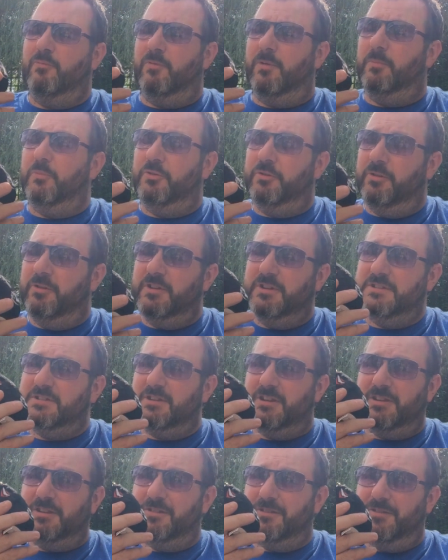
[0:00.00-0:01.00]
One more
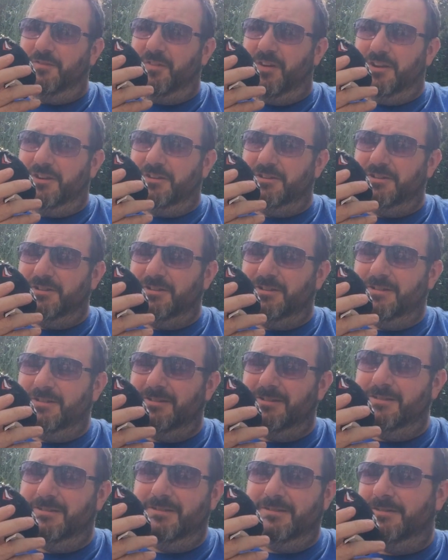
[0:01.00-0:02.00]
noise and you're going to vanish.
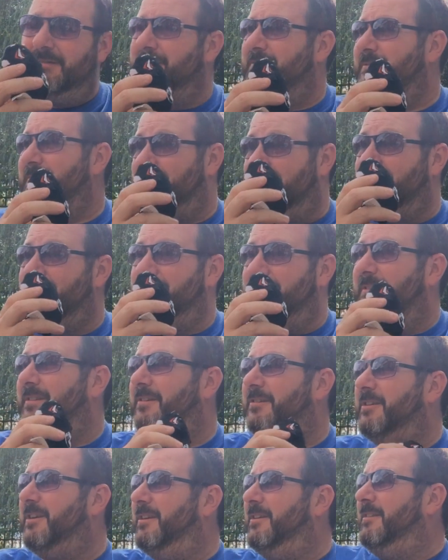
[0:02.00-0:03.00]

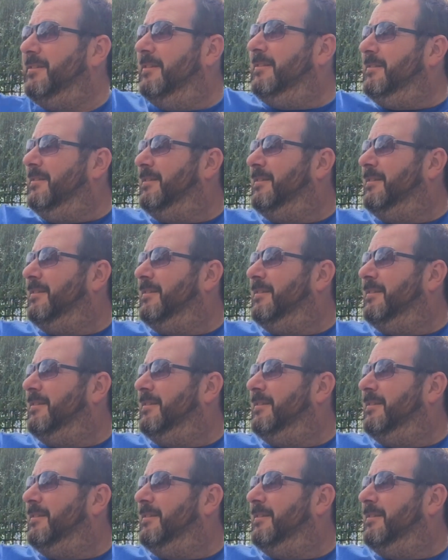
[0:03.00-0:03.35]
Okay.